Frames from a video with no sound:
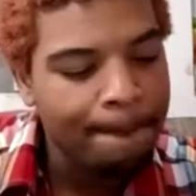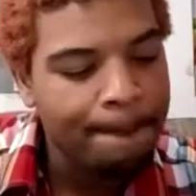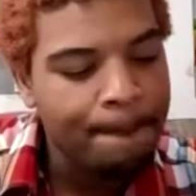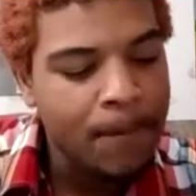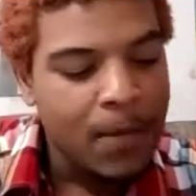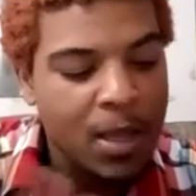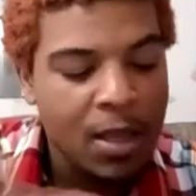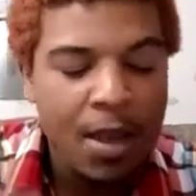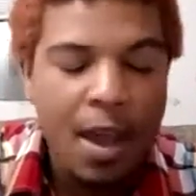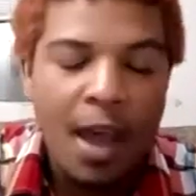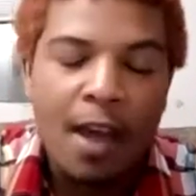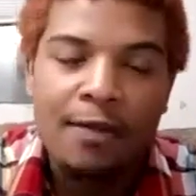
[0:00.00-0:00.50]

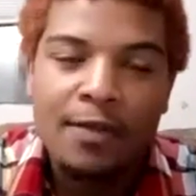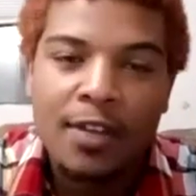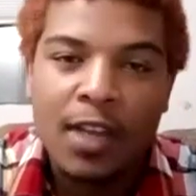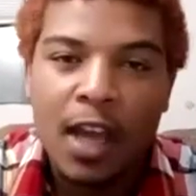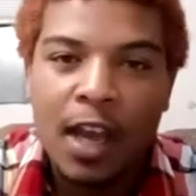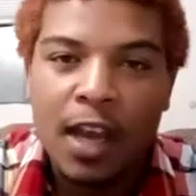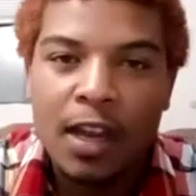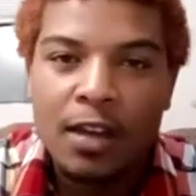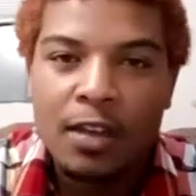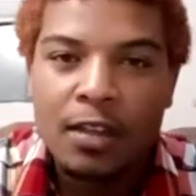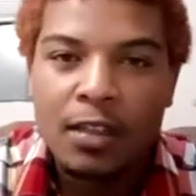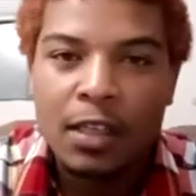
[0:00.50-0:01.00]
You have
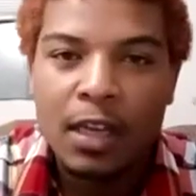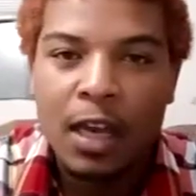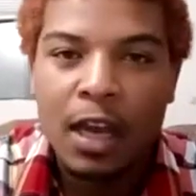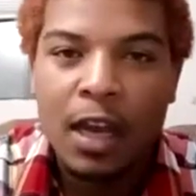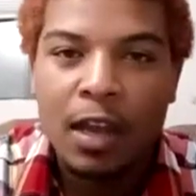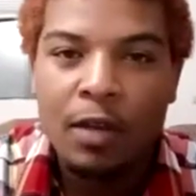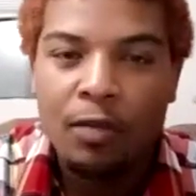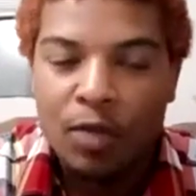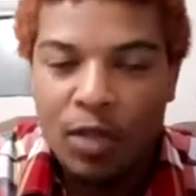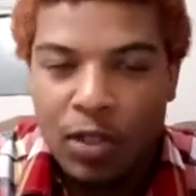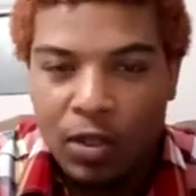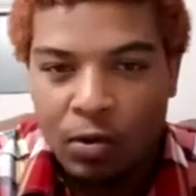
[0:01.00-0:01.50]
tiger's eye,
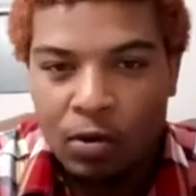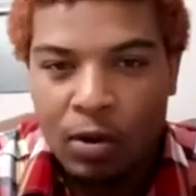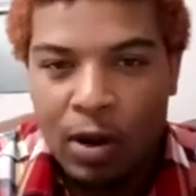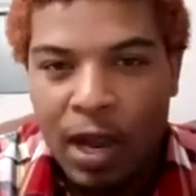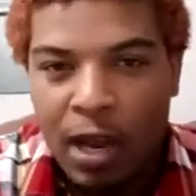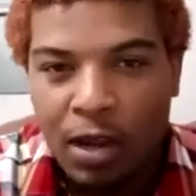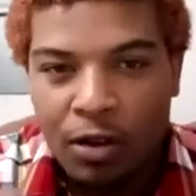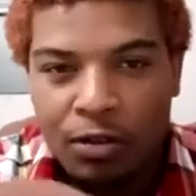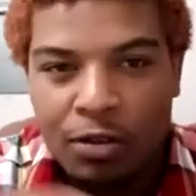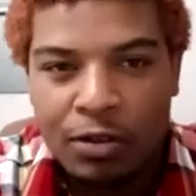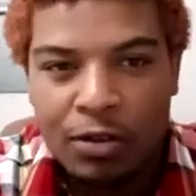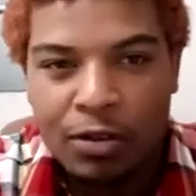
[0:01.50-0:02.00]
which
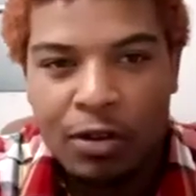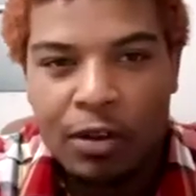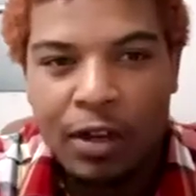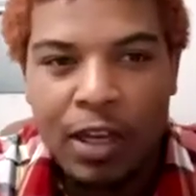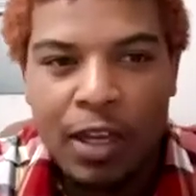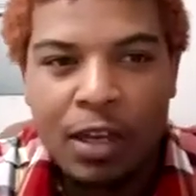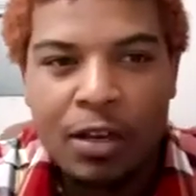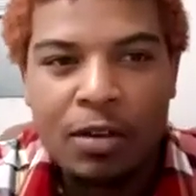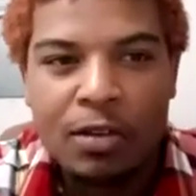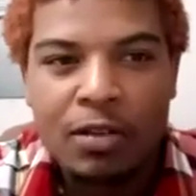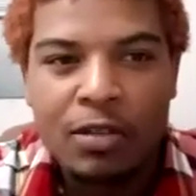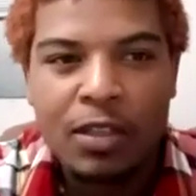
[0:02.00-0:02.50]
grounds your
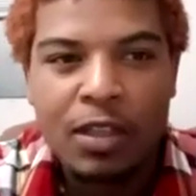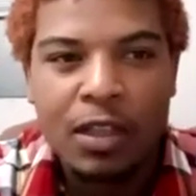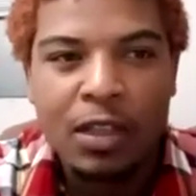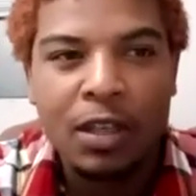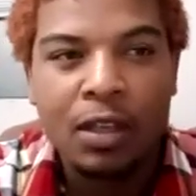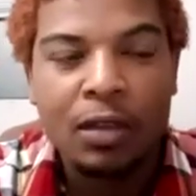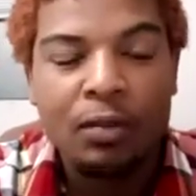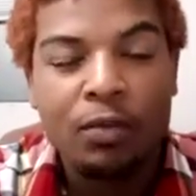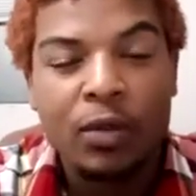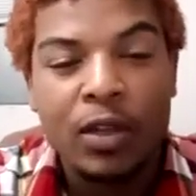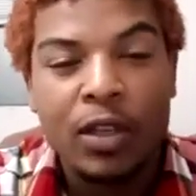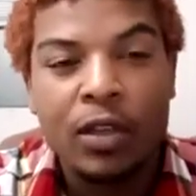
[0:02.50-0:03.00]
energy
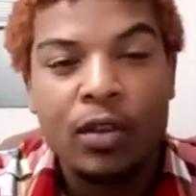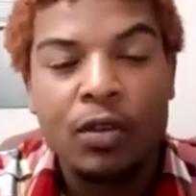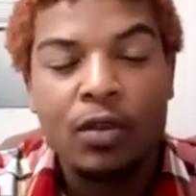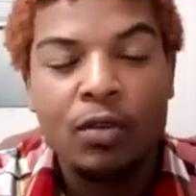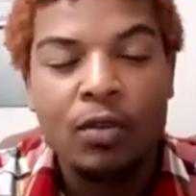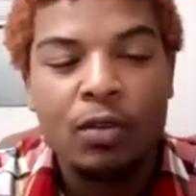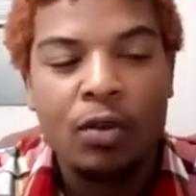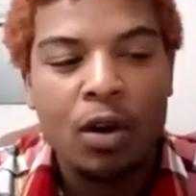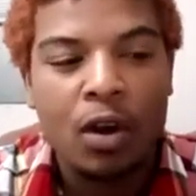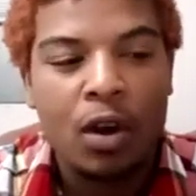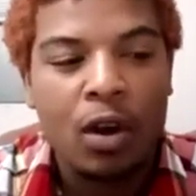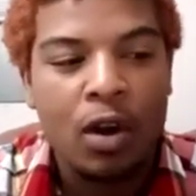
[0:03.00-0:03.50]
when you
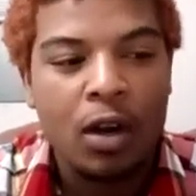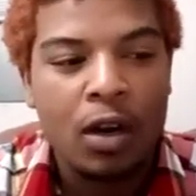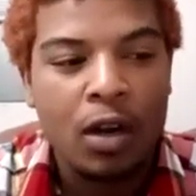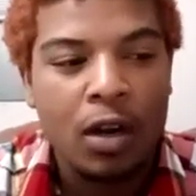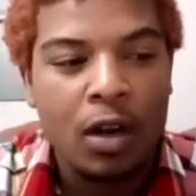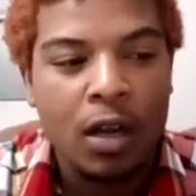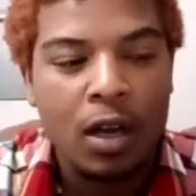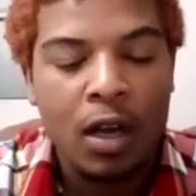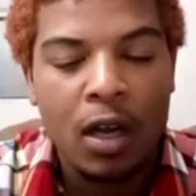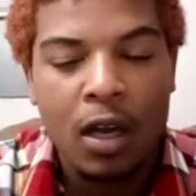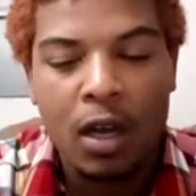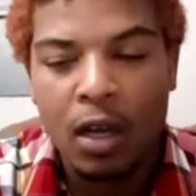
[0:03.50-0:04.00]
are
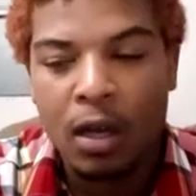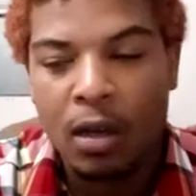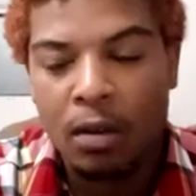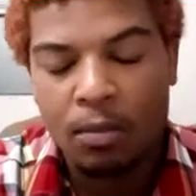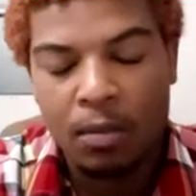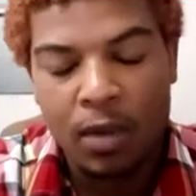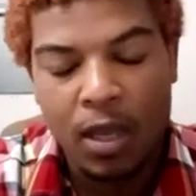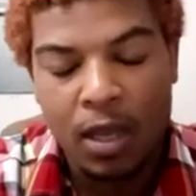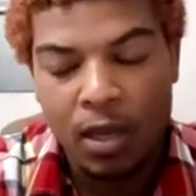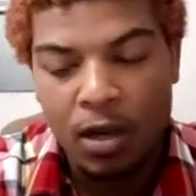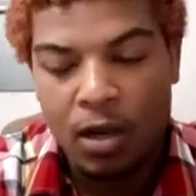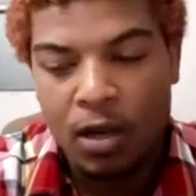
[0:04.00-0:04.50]

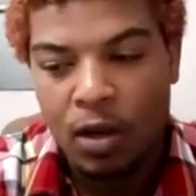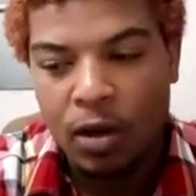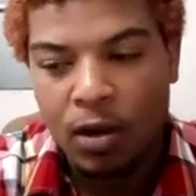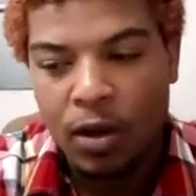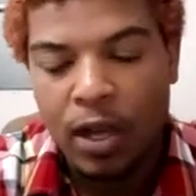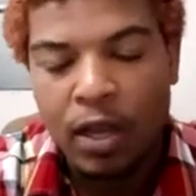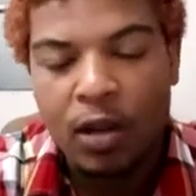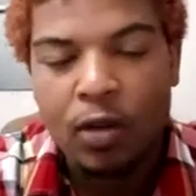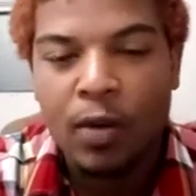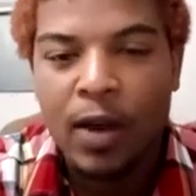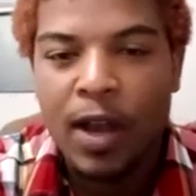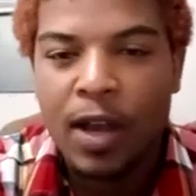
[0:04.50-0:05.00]

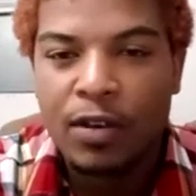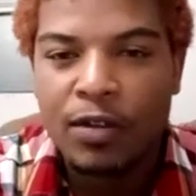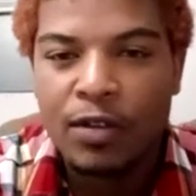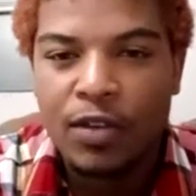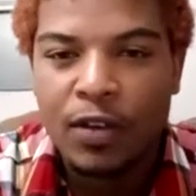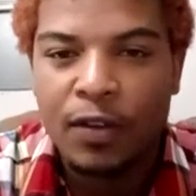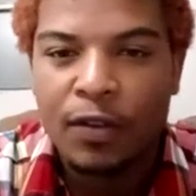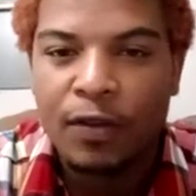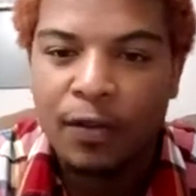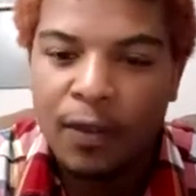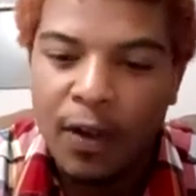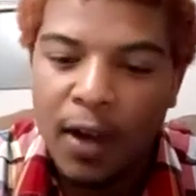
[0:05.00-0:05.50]
it grounds your
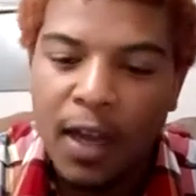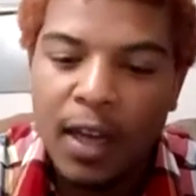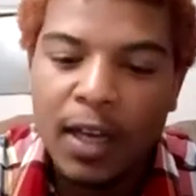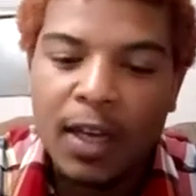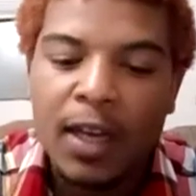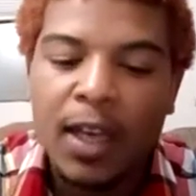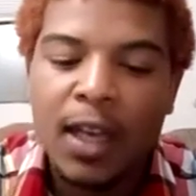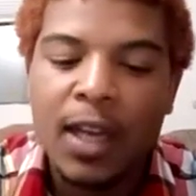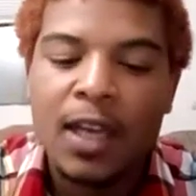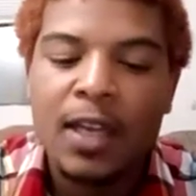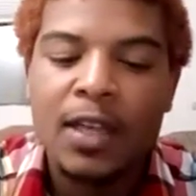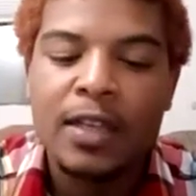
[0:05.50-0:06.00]

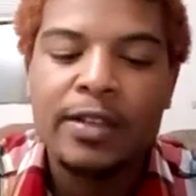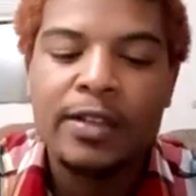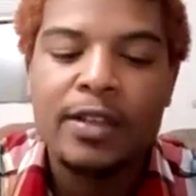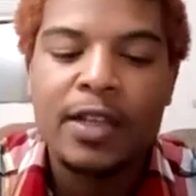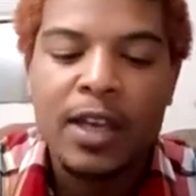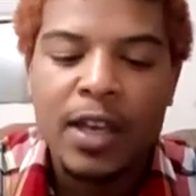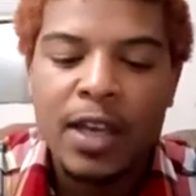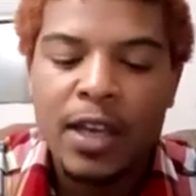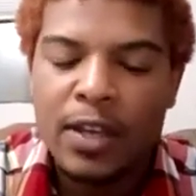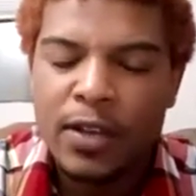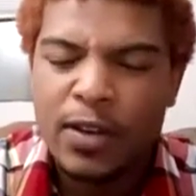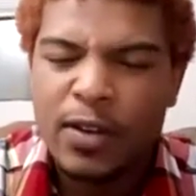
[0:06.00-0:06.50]
finance,
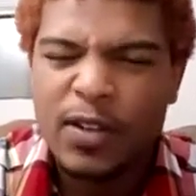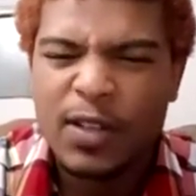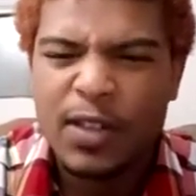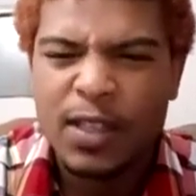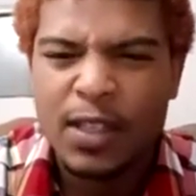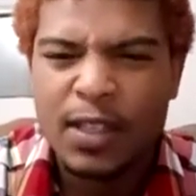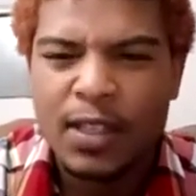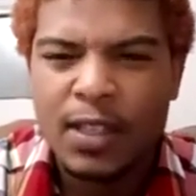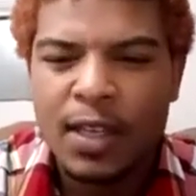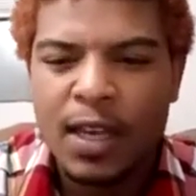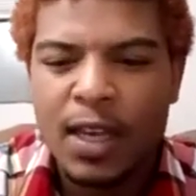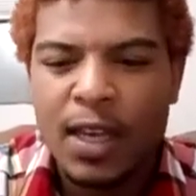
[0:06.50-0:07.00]
your
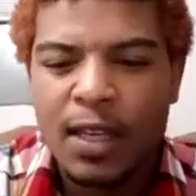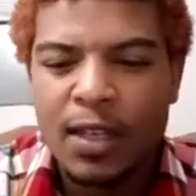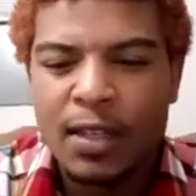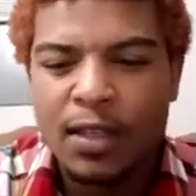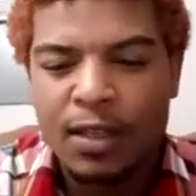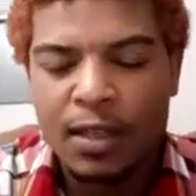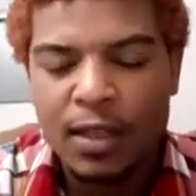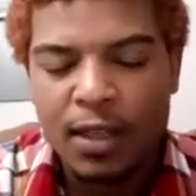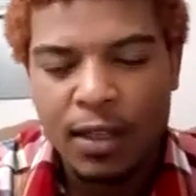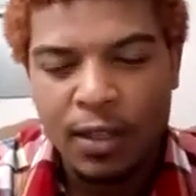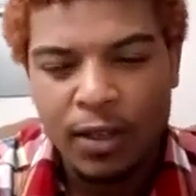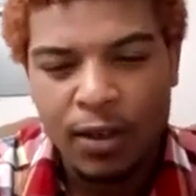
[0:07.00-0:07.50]
success,
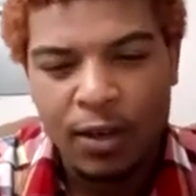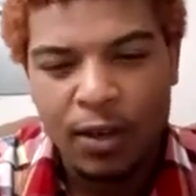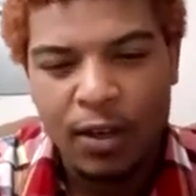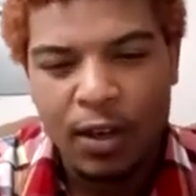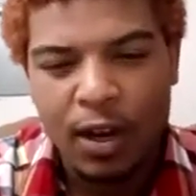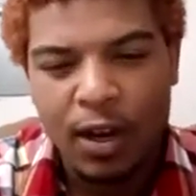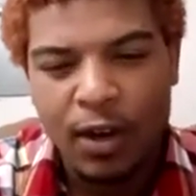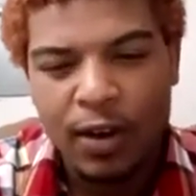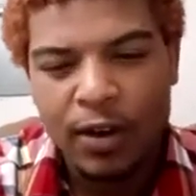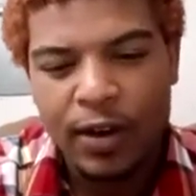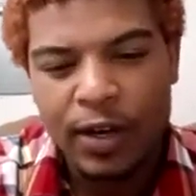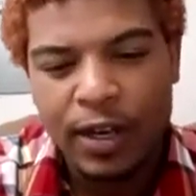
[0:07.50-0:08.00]
your
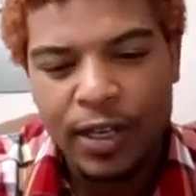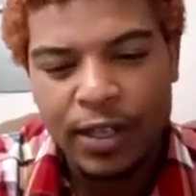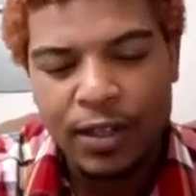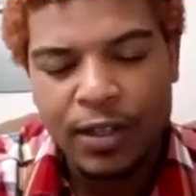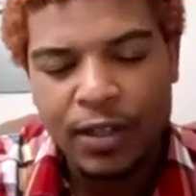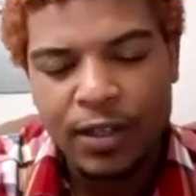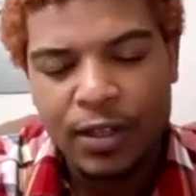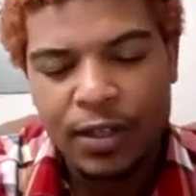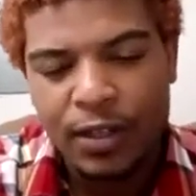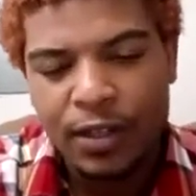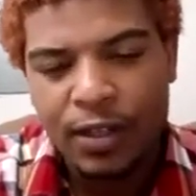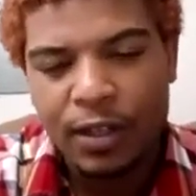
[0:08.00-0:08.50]

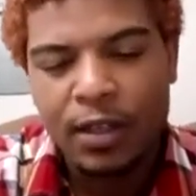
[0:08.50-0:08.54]
courage,